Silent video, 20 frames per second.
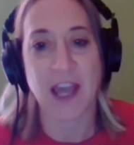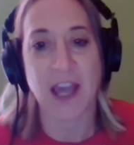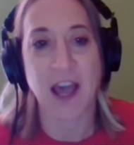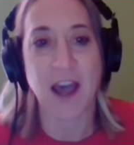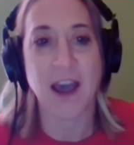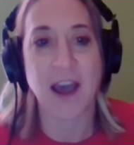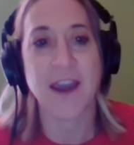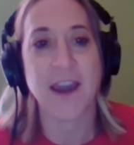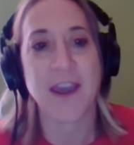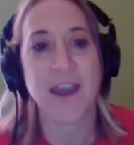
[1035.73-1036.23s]

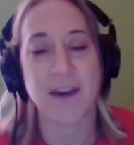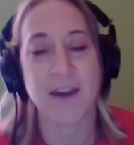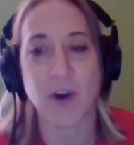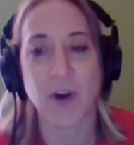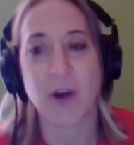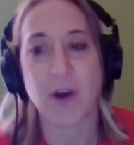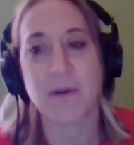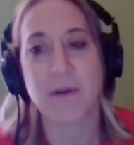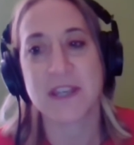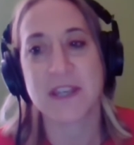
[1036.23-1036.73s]
I have
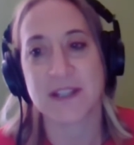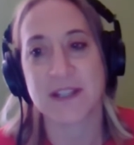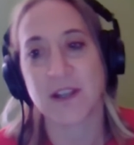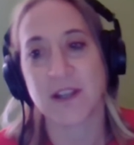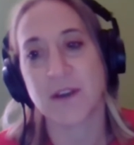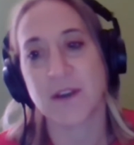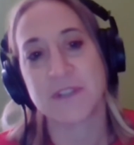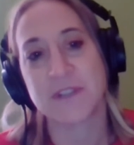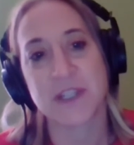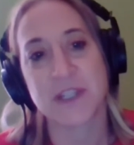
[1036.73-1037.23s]
always
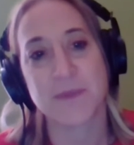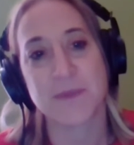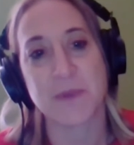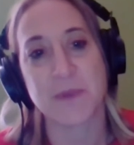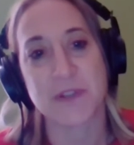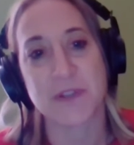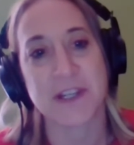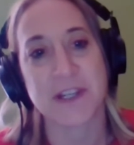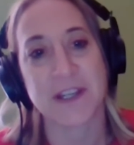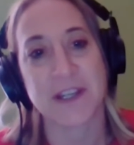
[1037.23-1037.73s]
loved his
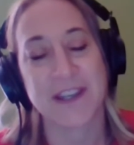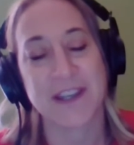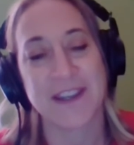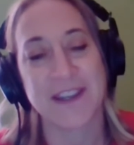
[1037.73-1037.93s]
music.